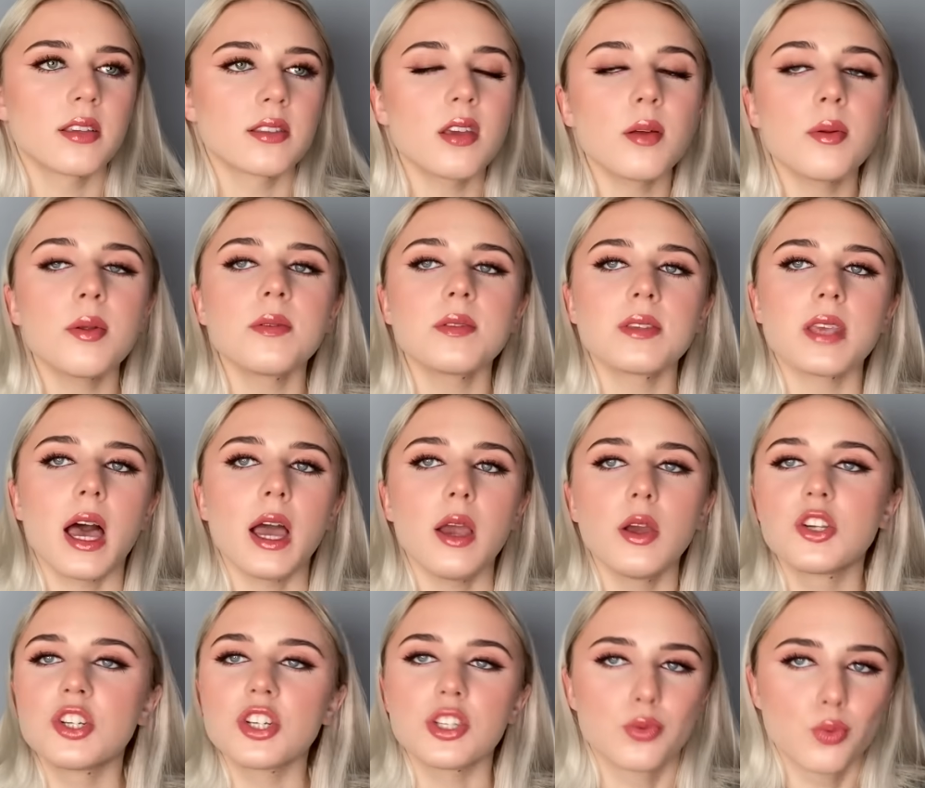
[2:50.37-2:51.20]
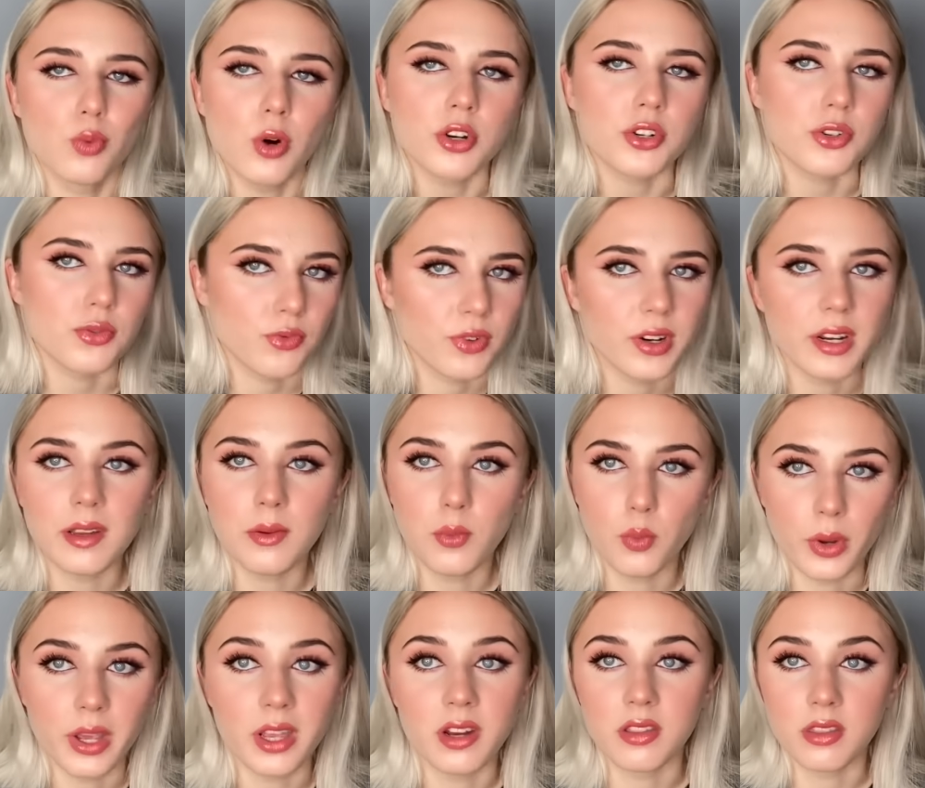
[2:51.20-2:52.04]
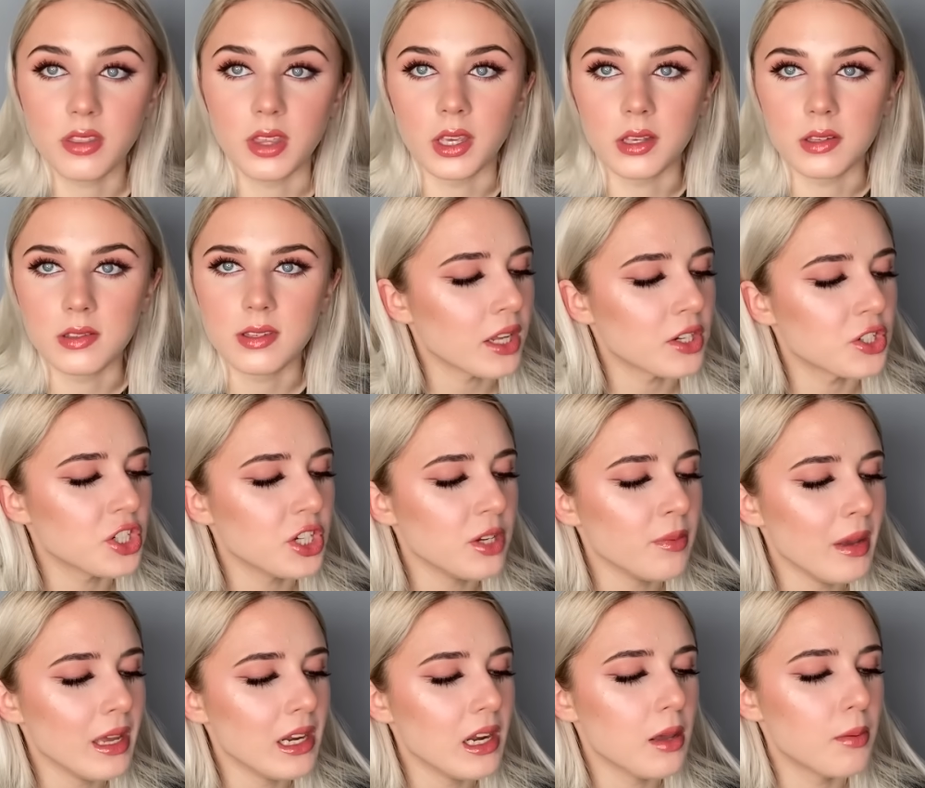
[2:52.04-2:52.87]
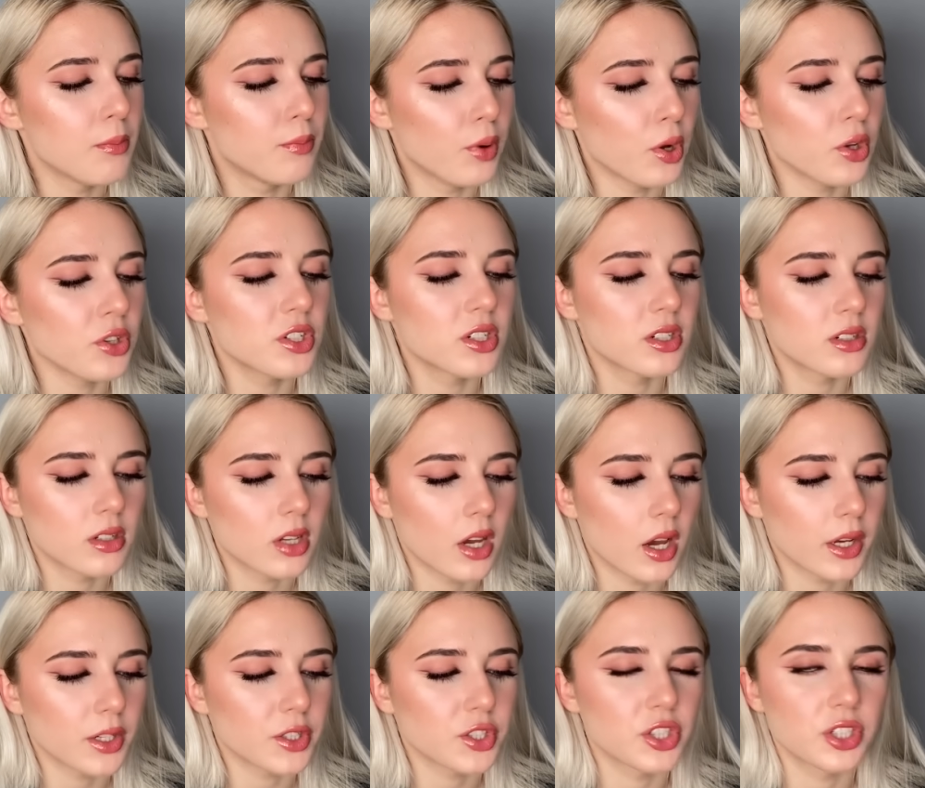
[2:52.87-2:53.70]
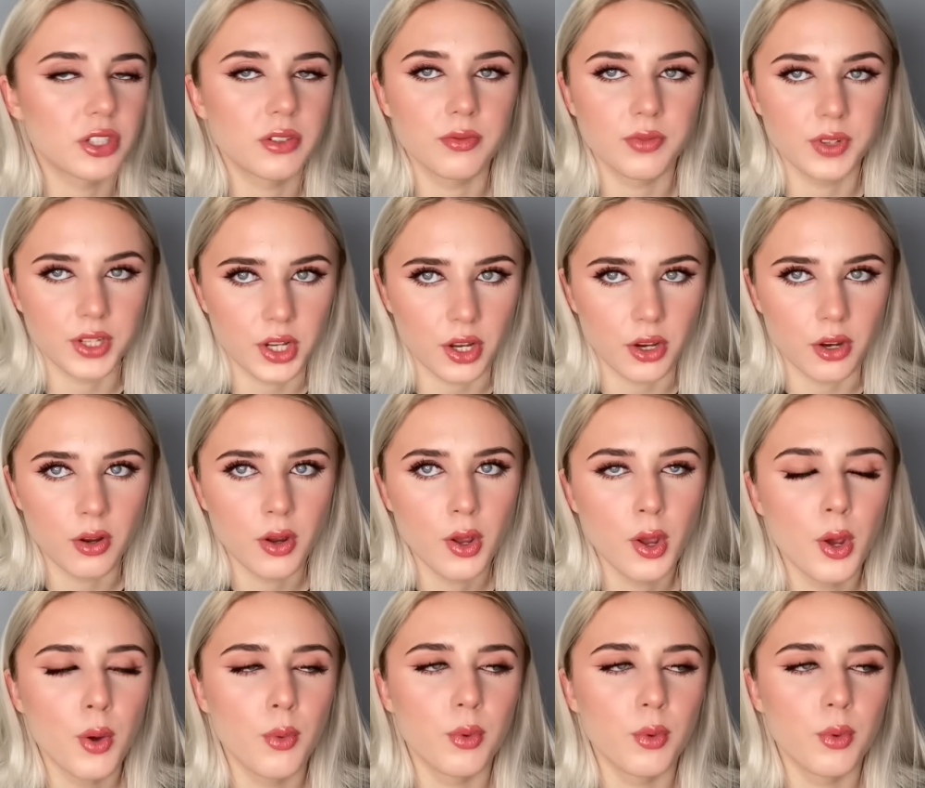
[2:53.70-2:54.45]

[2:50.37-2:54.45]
Sometimes I just watch really weird things, and she made a Bond Touch video,